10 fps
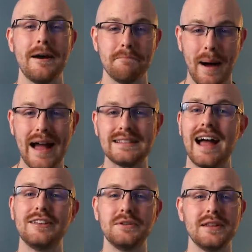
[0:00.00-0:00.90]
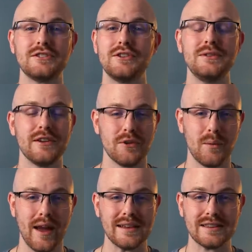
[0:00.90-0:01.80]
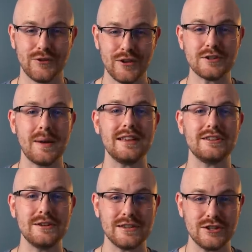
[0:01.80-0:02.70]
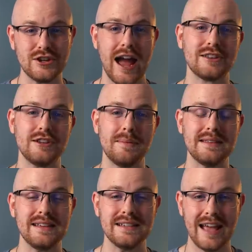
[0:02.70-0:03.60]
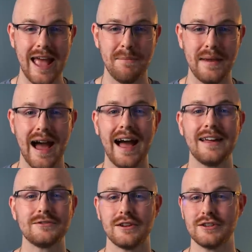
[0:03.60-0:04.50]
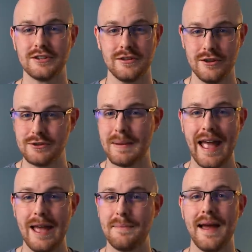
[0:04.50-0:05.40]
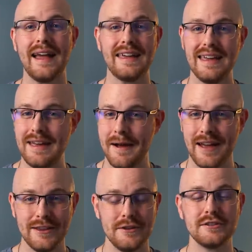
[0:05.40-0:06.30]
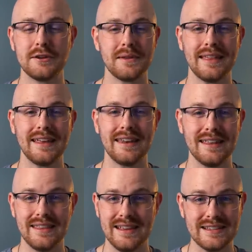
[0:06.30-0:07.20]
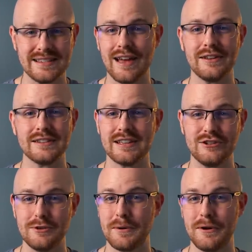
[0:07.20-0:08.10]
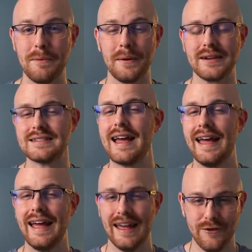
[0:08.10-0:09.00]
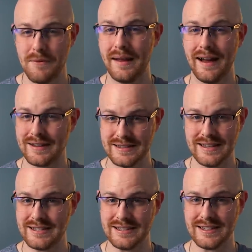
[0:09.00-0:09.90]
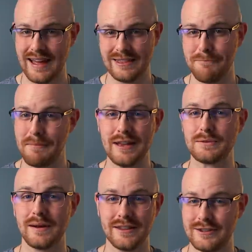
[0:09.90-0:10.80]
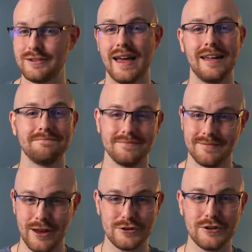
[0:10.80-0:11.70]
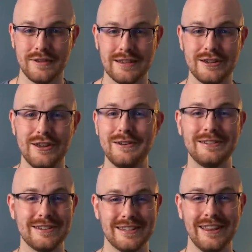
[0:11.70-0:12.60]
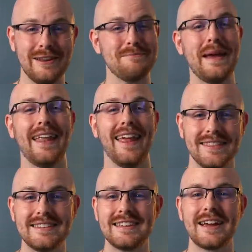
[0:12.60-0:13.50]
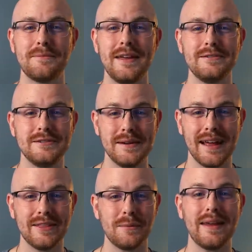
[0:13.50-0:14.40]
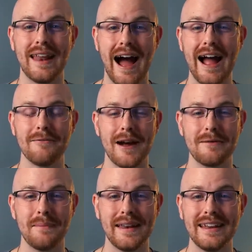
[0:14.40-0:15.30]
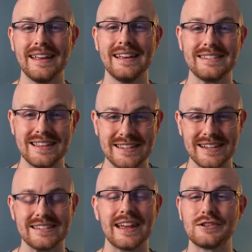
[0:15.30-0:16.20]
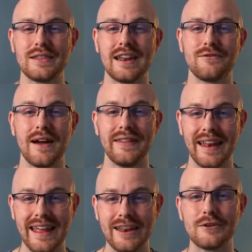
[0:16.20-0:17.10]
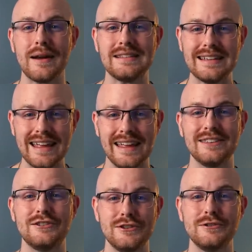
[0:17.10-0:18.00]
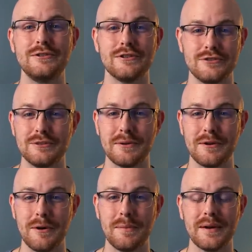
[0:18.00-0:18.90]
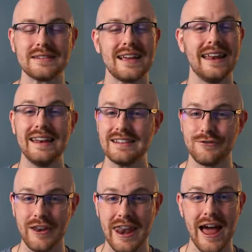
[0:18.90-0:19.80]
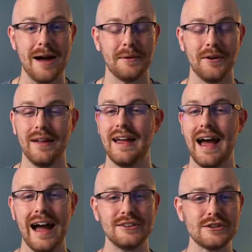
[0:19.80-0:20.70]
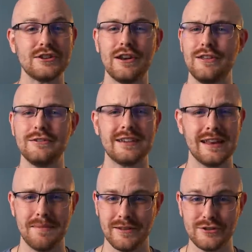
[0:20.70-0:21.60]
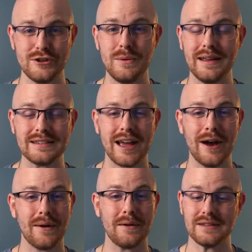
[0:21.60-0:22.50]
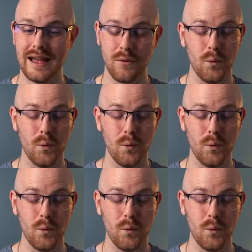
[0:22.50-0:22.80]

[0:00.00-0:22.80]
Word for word: But I do it in two different ways. The first way is using ChatGPT's API. So I just use my API key, use it within the cells in Jupyter Notebooks. And if I'm being honest, this is not the best way to do that. I'll show that to you in just a little bit. The second way you do it and the way that I recommend it is this extension that I found that integrates into your Jupyter Notebooks, and it is phenomenal. I just started using it about 2 weeks ago and I was like,